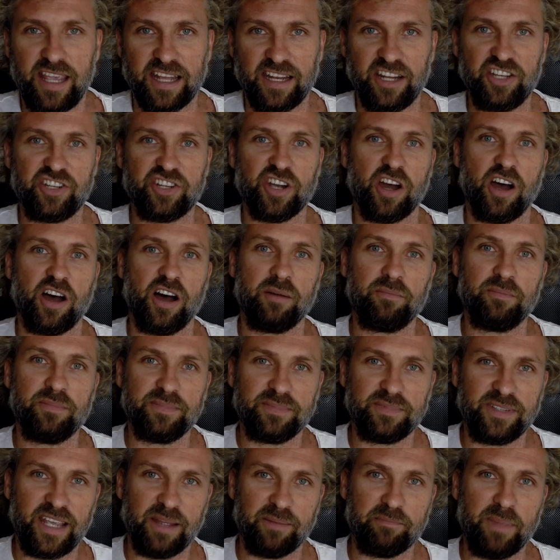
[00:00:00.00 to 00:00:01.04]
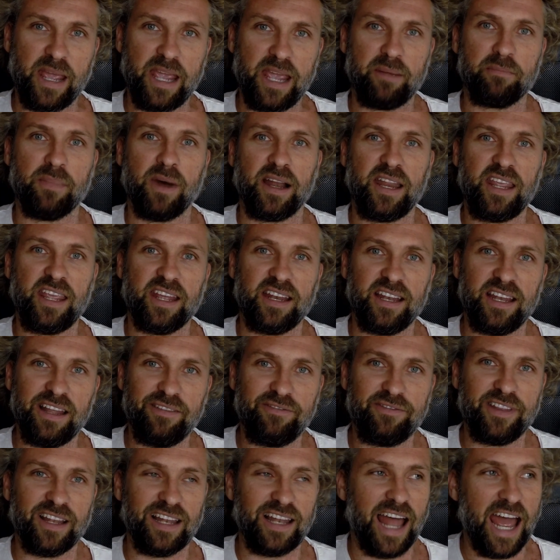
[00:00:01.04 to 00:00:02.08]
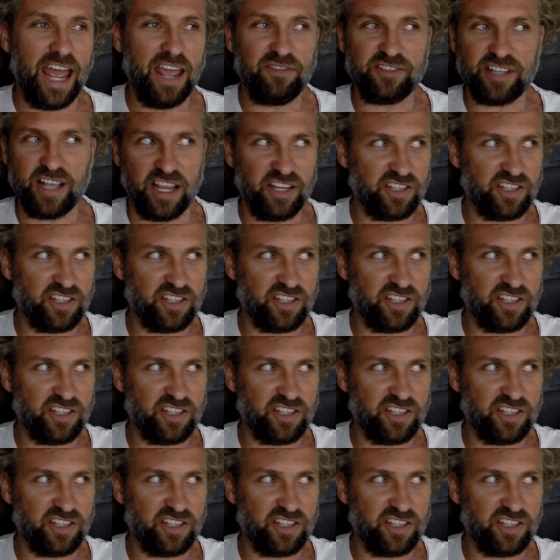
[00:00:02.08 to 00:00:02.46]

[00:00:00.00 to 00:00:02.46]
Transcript: get a job, make money, and live the lives